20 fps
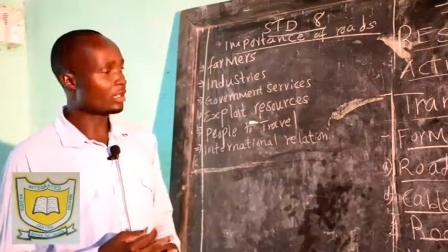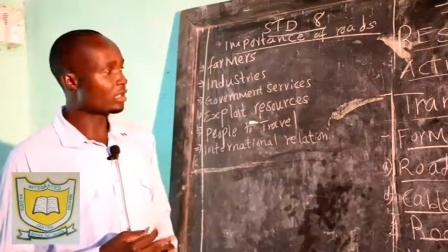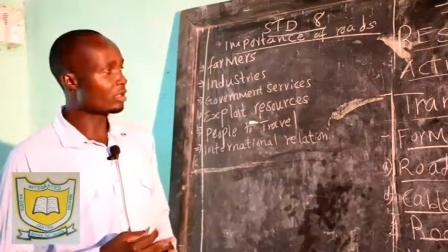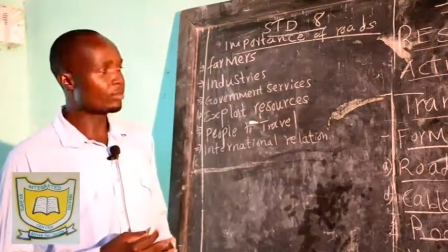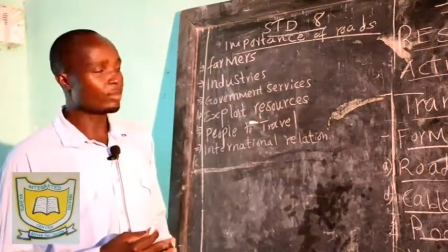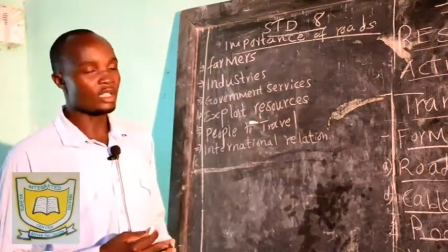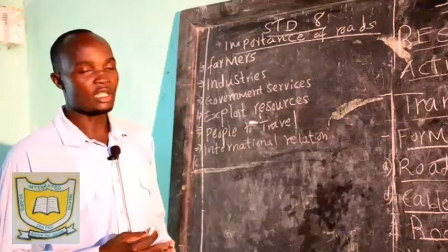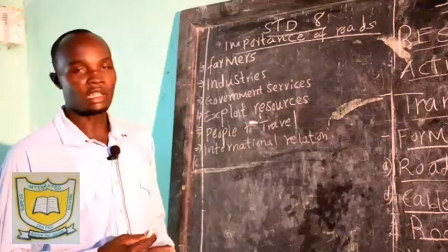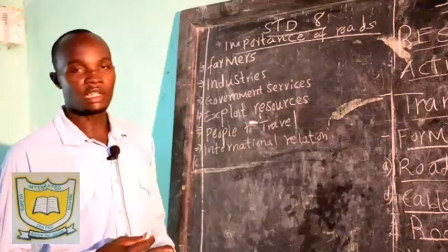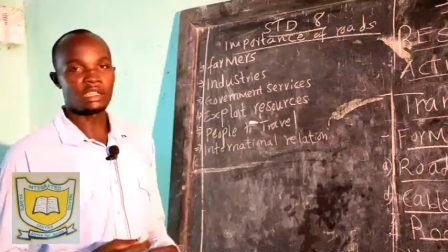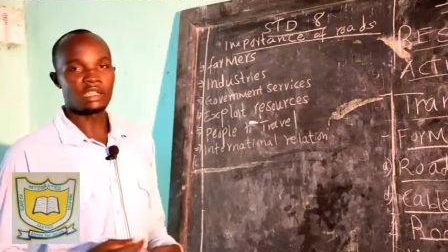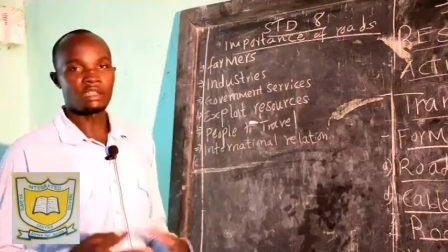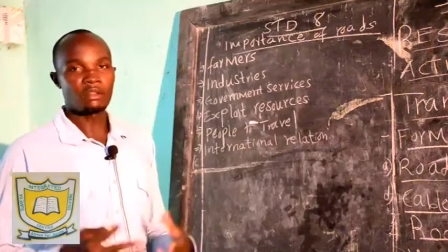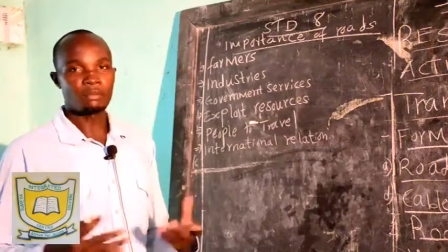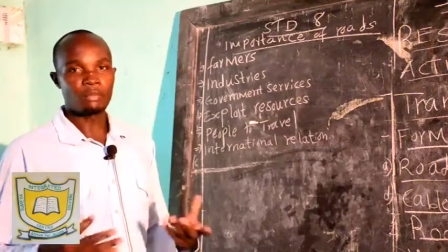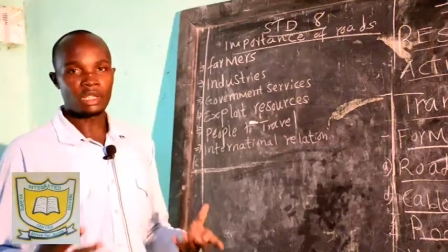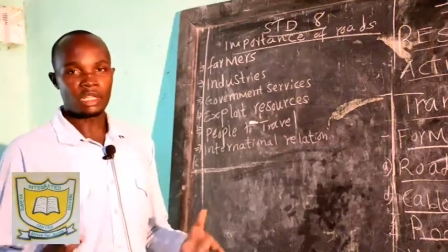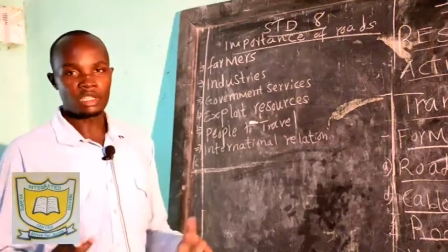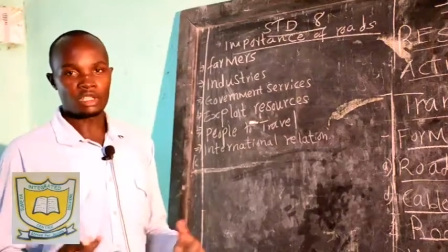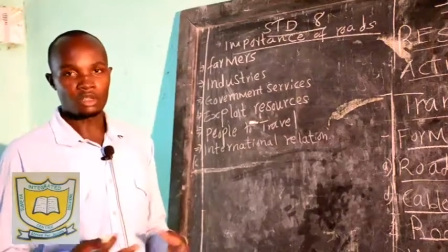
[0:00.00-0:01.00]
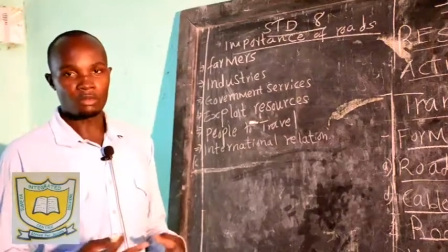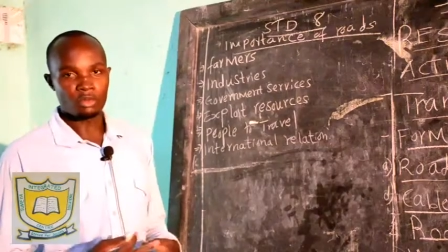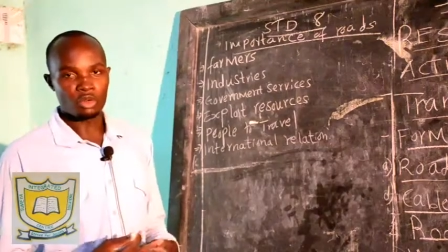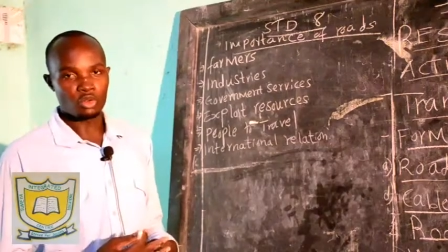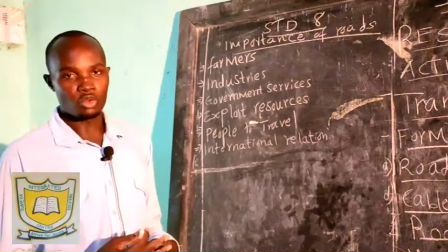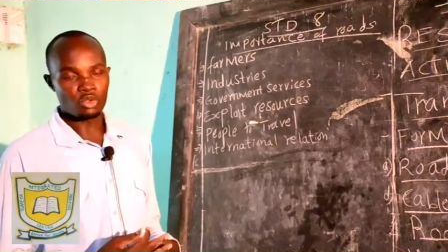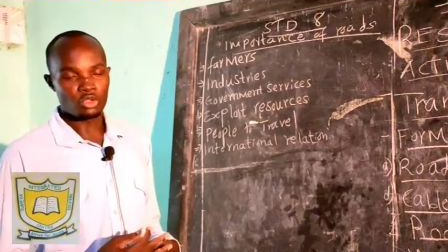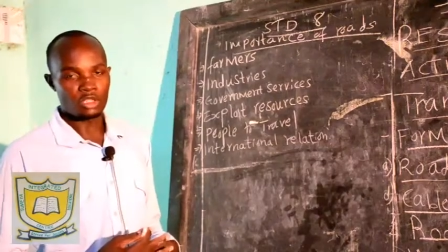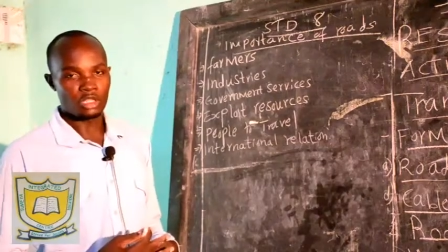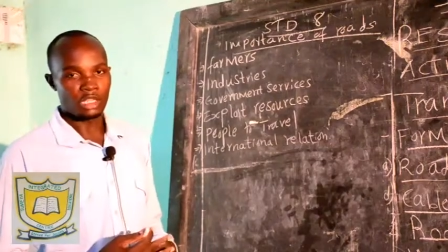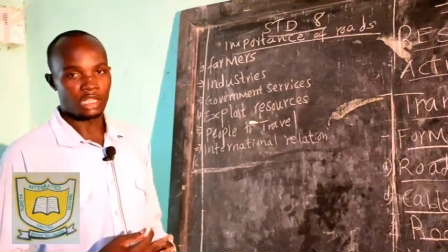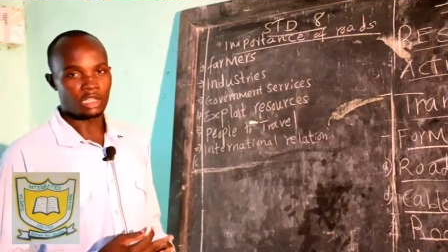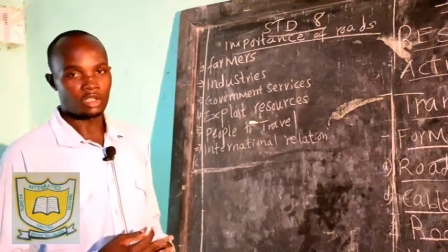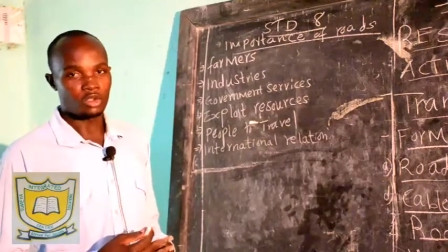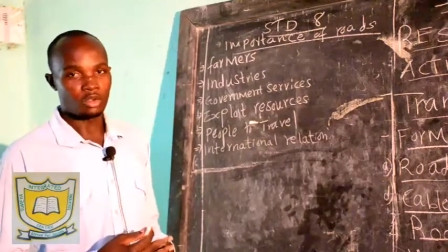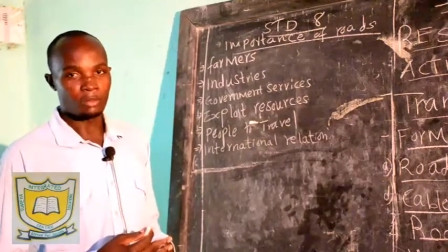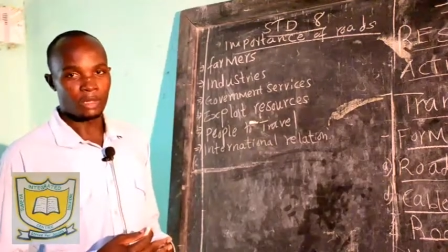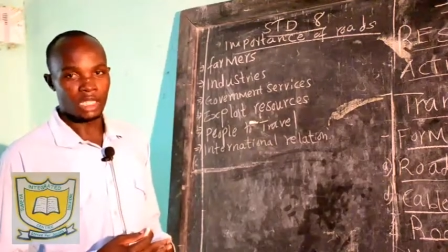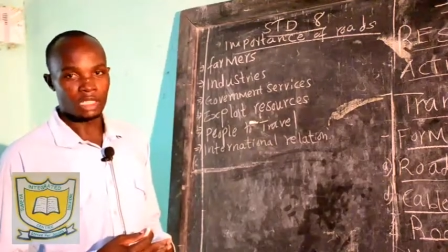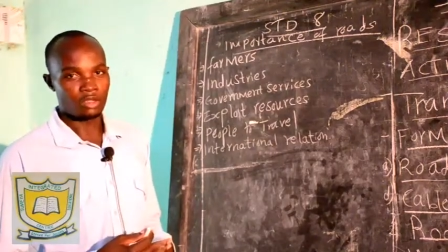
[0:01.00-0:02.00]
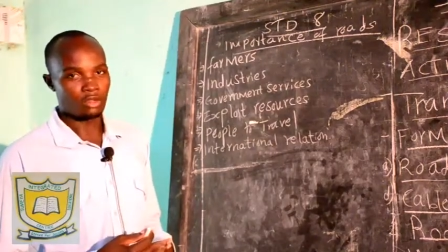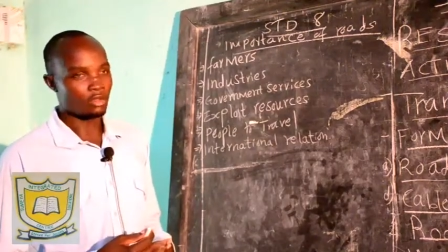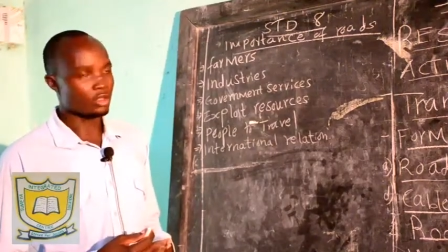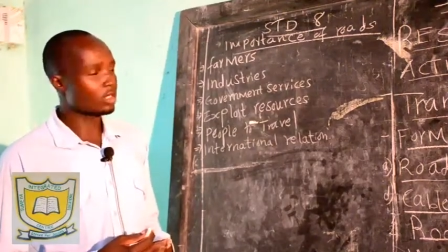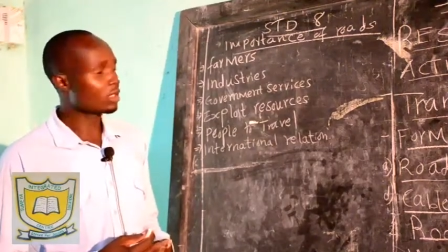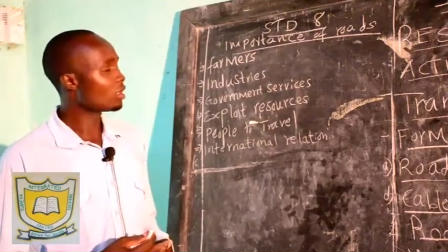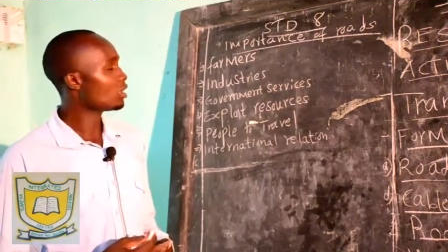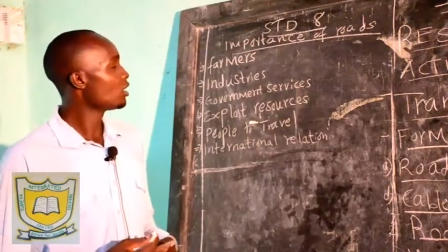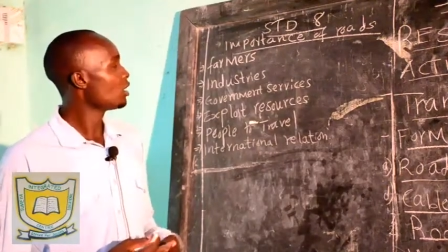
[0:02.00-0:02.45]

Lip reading: especially the perishable goods like tomatoes.